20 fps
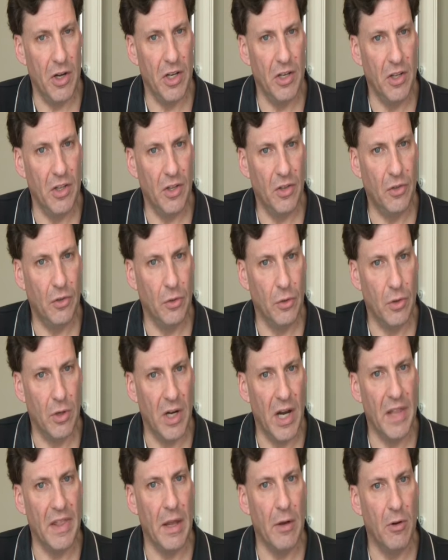of water into the
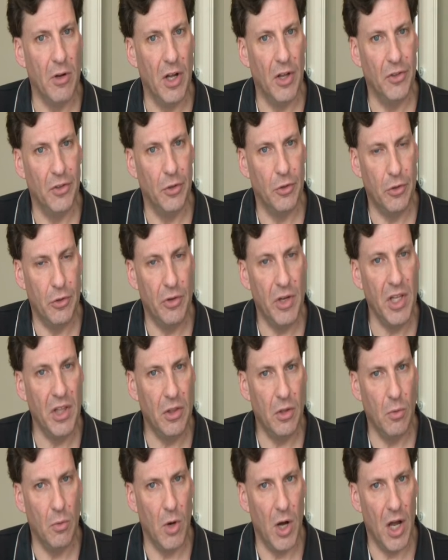sewer, and they will also
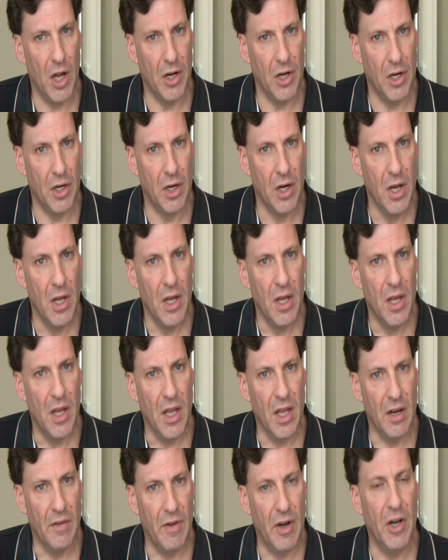treat the water
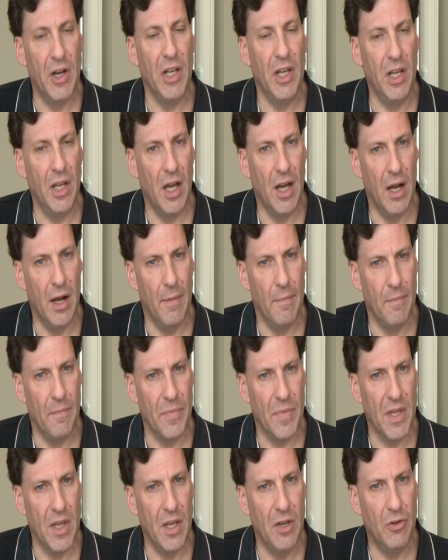in a very
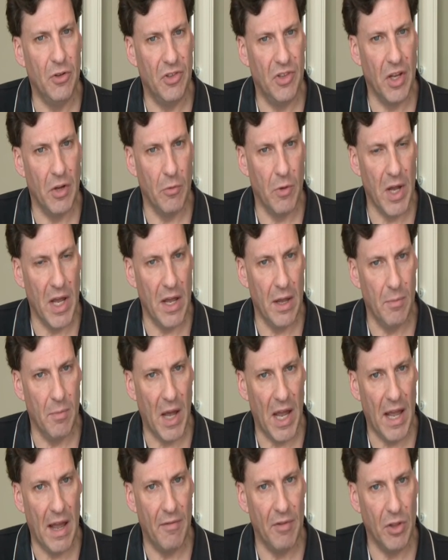interesting
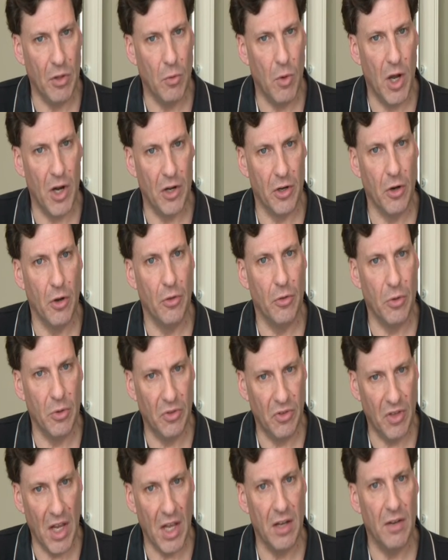way by having the water
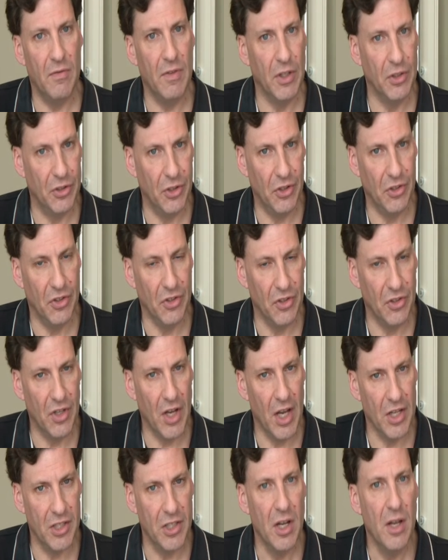go through sand filters
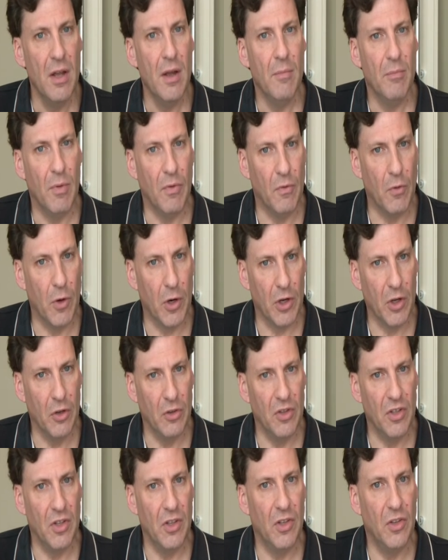and such
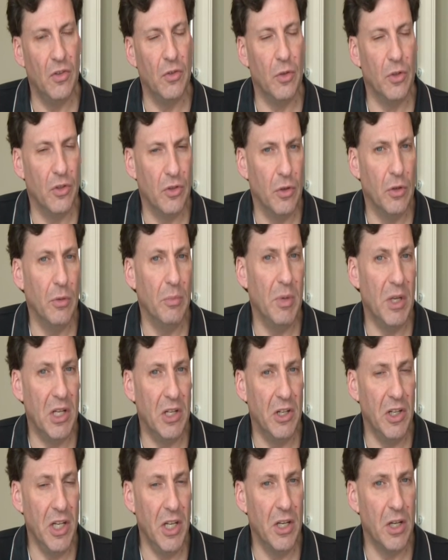before it goes into the sewer. So it
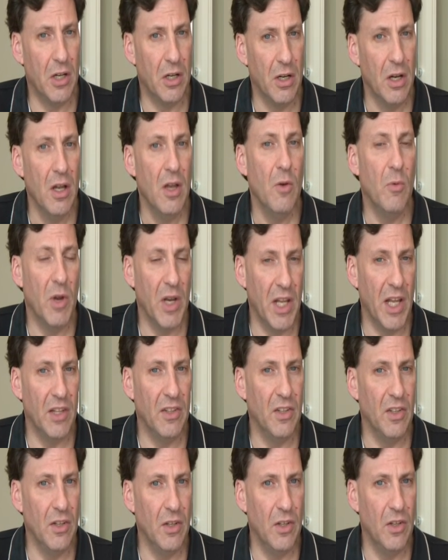will be cleaner
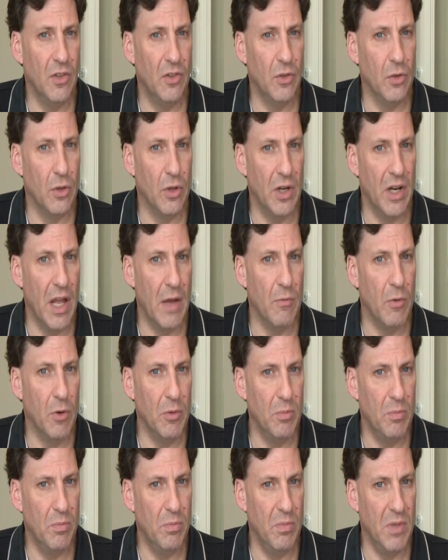when it gets into the sewer
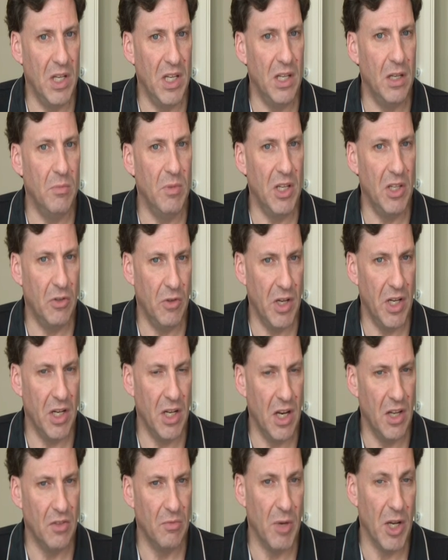and won't need to be
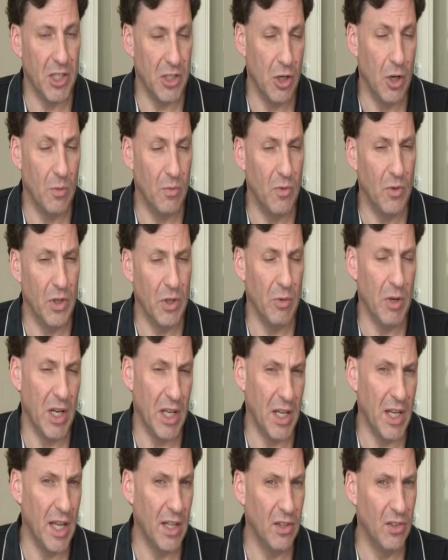treated as much,
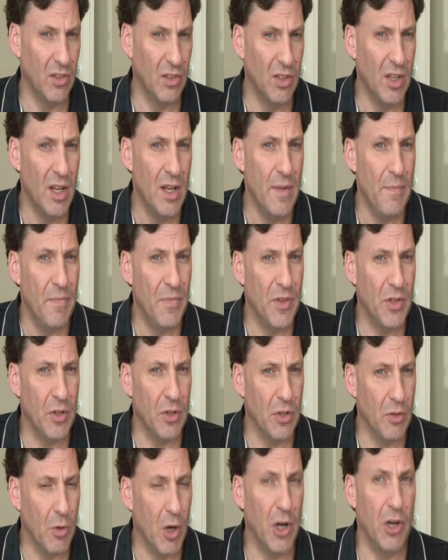hopefully, when it gets
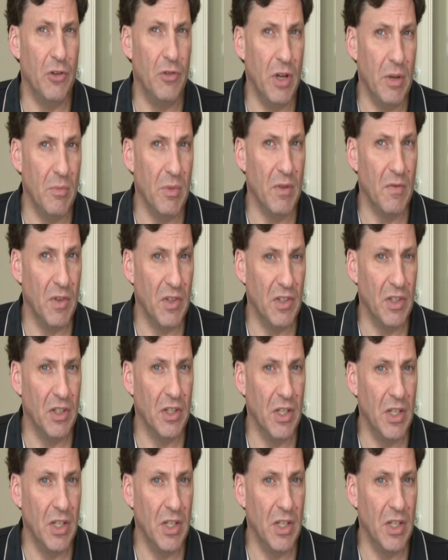to the water treatment